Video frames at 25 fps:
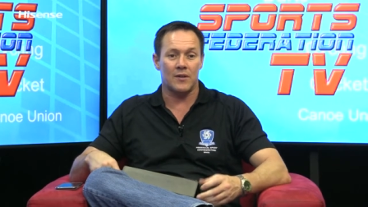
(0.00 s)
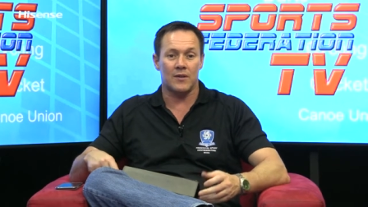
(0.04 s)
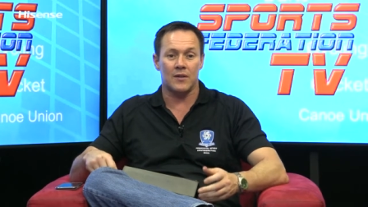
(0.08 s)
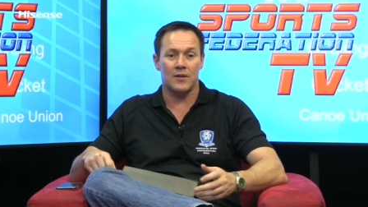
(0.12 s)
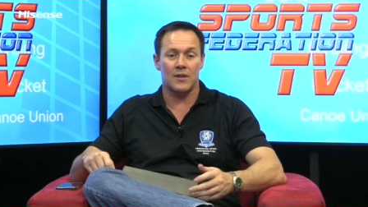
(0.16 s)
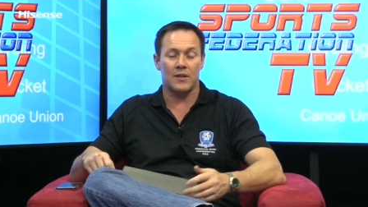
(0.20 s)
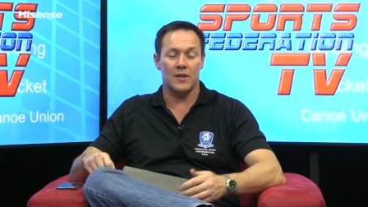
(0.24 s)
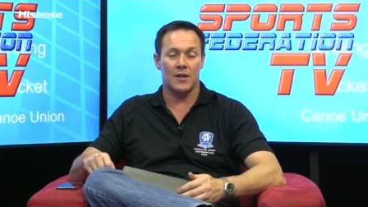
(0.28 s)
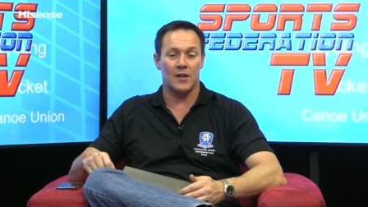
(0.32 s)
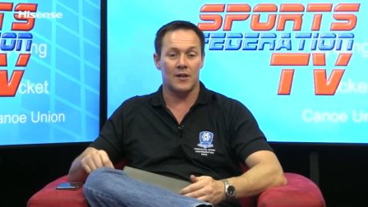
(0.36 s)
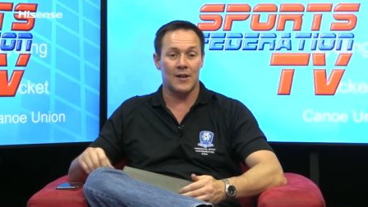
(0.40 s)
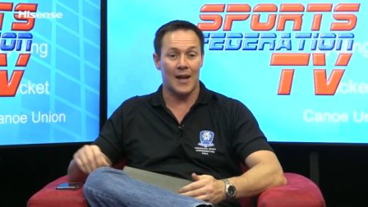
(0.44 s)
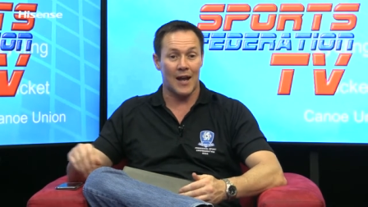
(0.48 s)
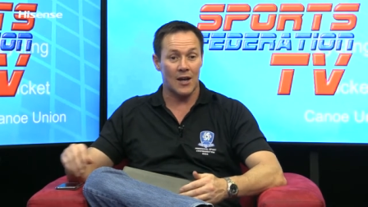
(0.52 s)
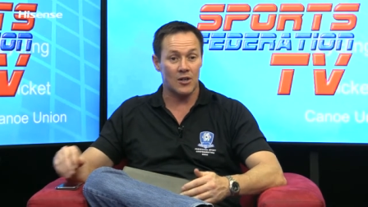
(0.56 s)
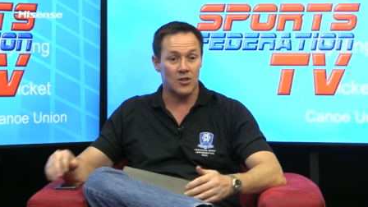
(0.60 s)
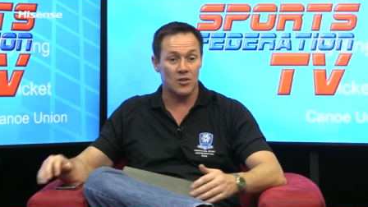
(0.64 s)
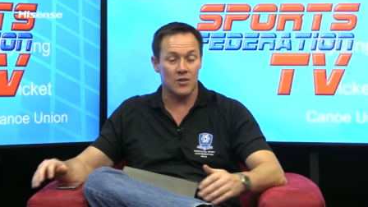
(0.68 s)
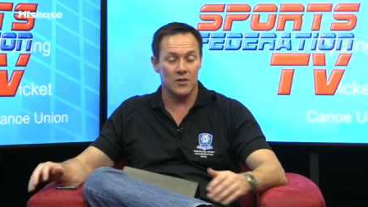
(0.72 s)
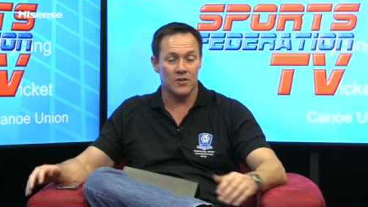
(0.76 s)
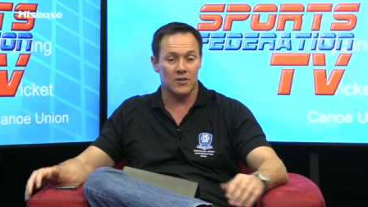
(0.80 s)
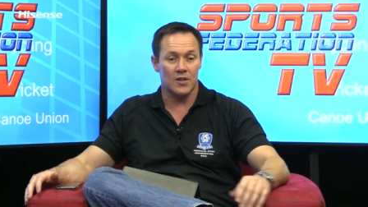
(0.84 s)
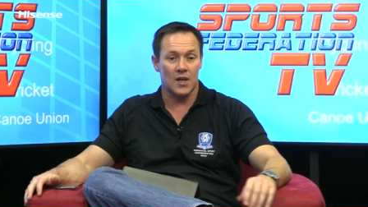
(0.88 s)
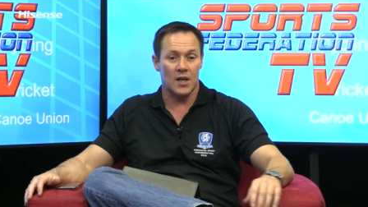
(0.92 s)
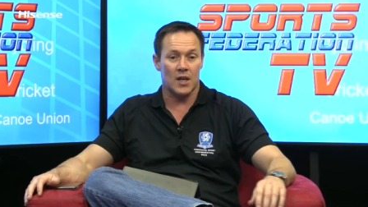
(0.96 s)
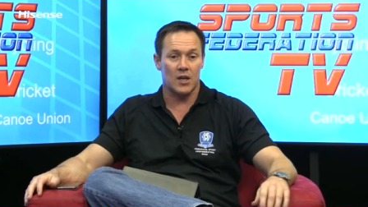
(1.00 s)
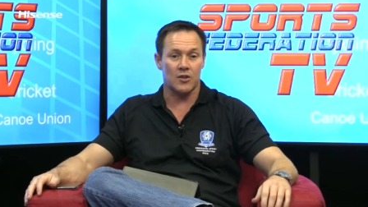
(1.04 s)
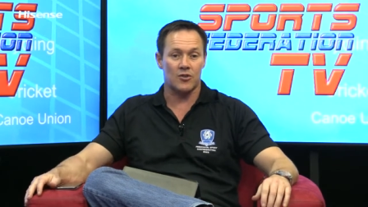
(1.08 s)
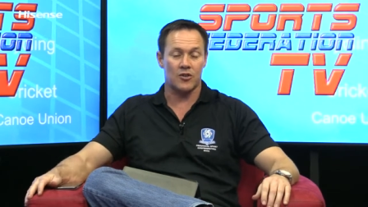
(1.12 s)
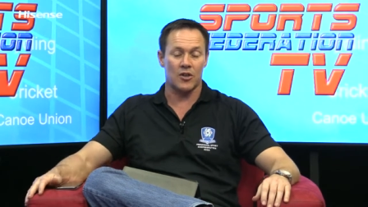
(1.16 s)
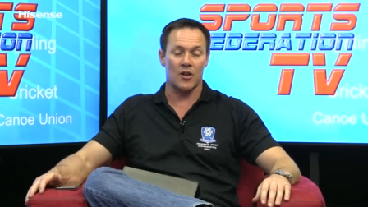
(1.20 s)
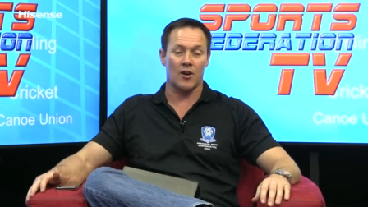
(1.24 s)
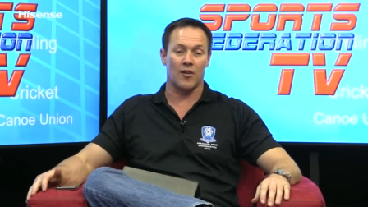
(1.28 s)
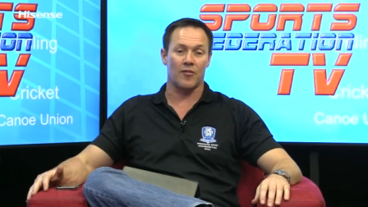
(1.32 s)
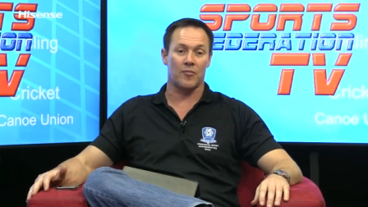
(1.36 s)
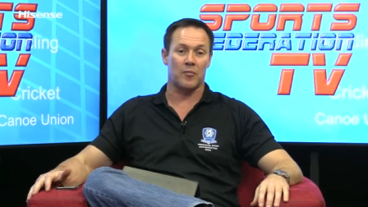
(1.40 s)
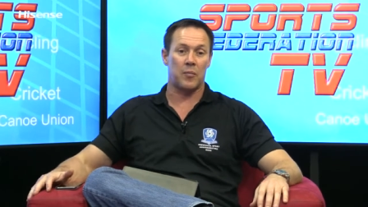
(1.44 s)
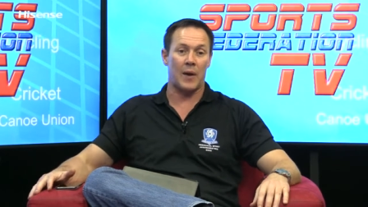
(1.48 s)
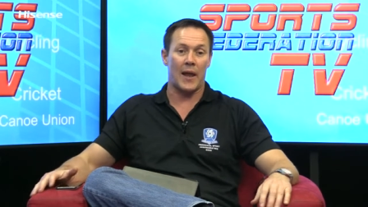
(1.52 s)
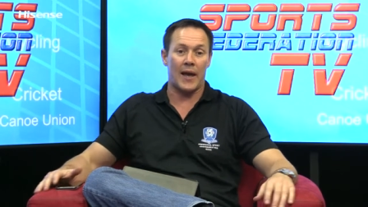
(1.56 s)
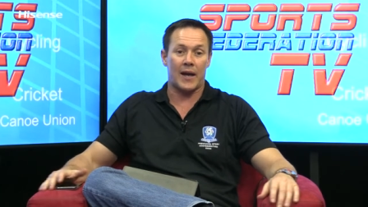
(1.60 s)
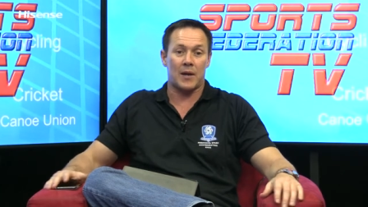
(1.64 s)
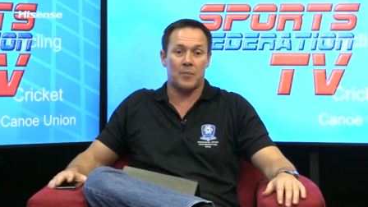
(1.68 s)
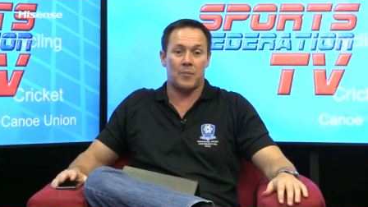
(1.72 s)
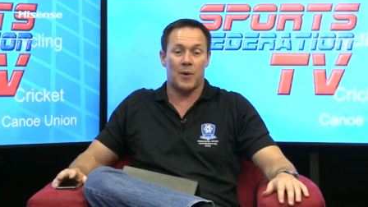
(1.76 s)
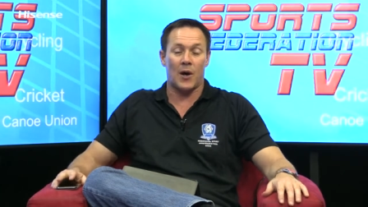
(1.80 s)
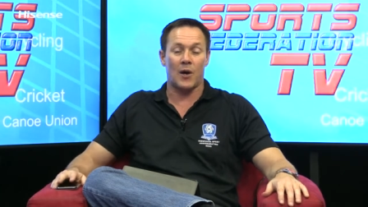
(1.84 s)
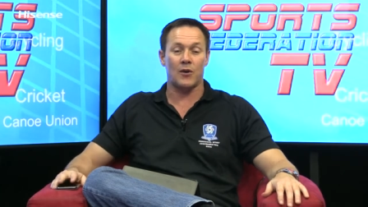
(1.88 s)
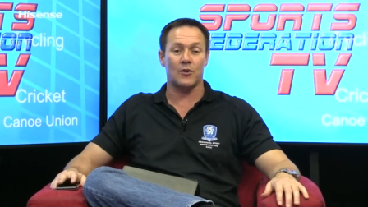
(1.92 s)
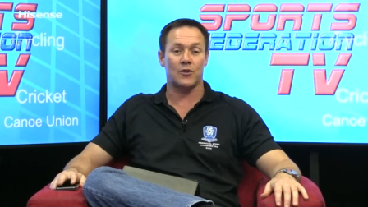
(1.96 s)
the uh, National Secretary of
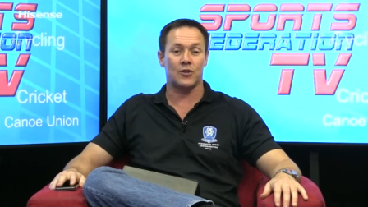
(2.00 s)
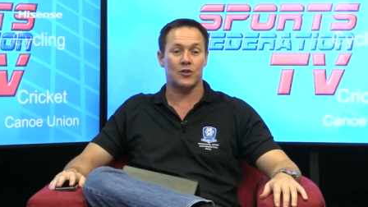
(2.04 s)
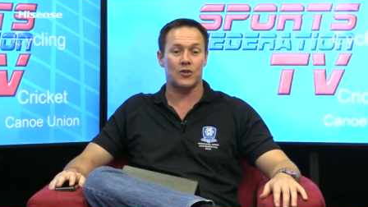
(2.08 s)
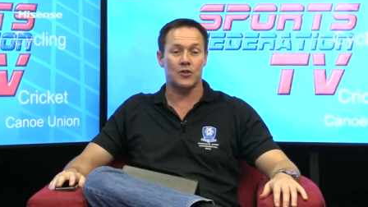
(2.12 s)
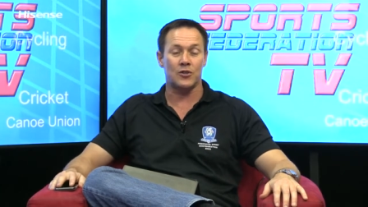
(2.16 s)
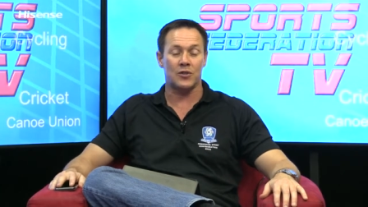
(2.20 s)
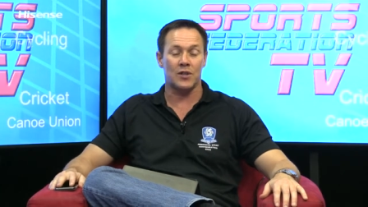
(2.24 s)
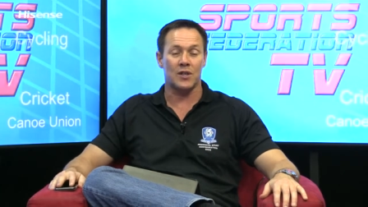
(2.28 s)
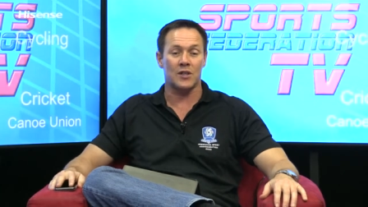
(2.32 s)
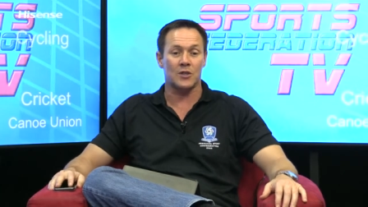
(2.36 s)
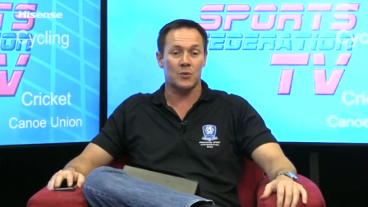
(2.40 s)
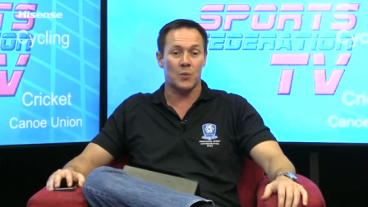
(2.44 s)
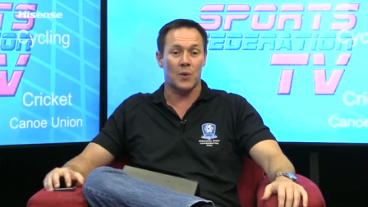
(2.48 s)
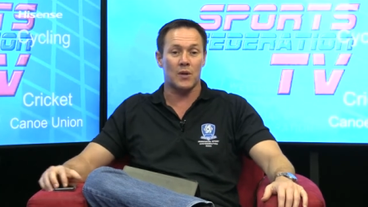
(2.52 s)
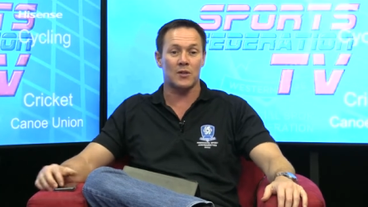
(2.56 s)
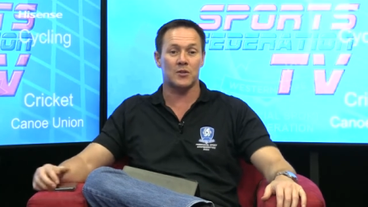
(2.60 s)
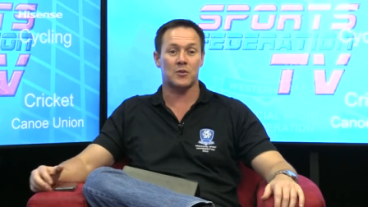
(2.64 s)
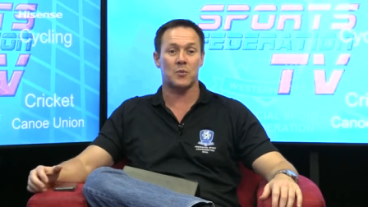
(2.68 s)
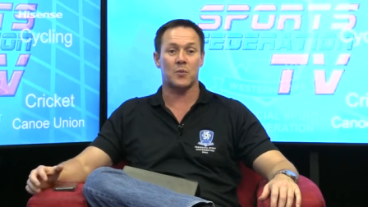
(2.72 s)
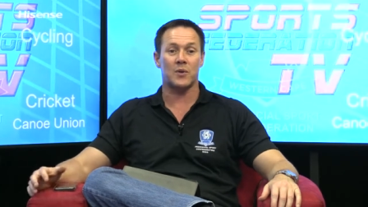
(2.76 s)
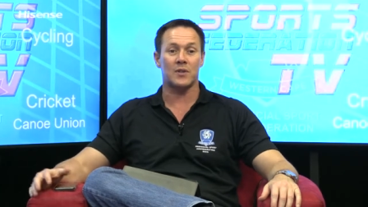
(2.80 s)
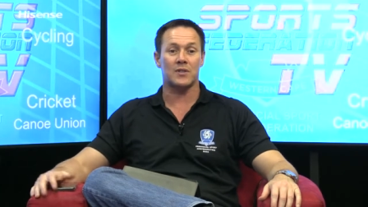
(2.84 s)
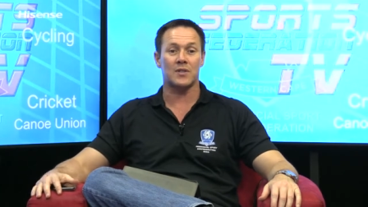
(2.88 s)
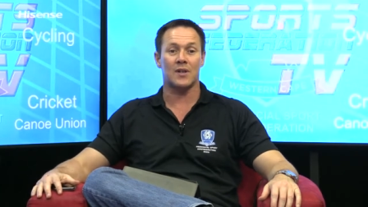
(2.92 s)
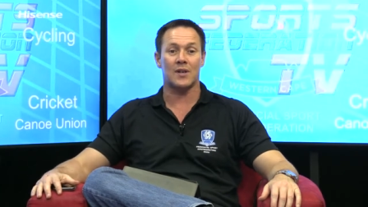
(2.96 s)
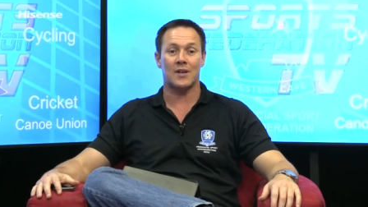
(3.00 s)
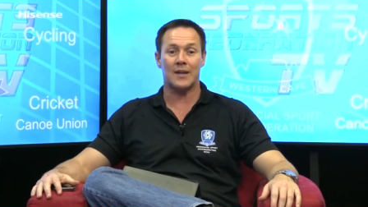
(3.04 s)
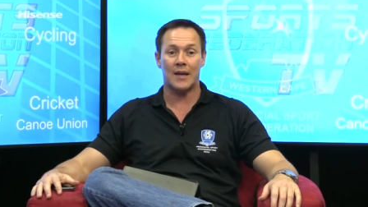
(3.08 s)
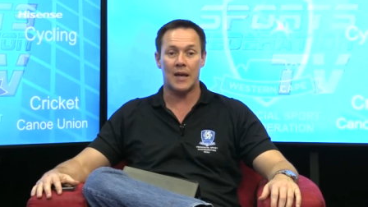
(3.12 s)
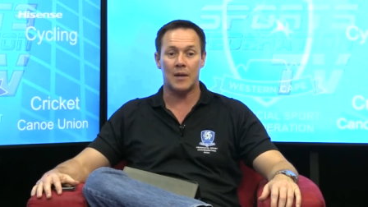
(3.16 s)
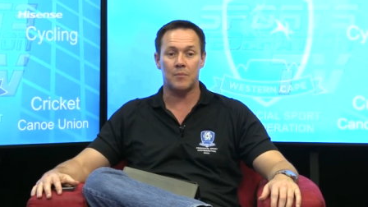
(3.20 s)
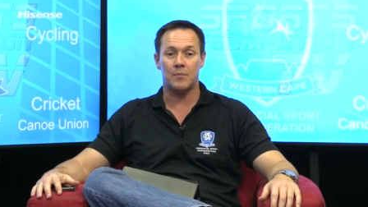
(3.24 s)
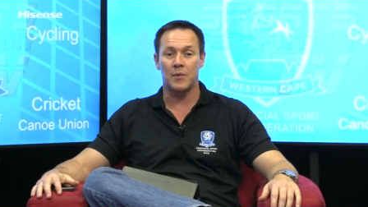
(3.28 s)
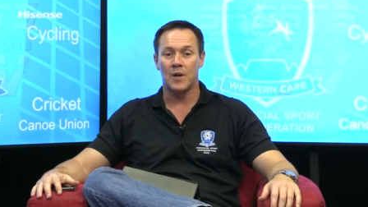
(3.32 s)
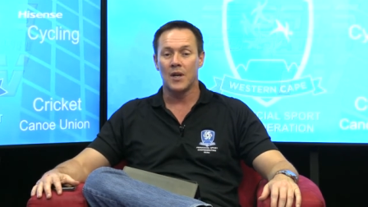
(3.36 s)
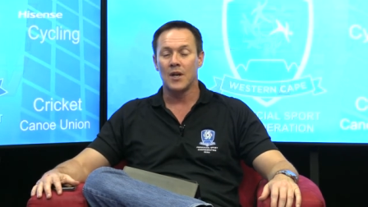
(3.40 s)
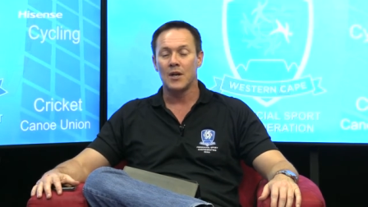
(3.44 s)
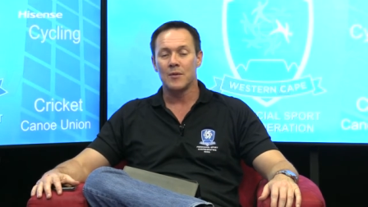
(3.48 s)
Black Powder Shooting, as well as the Western Cape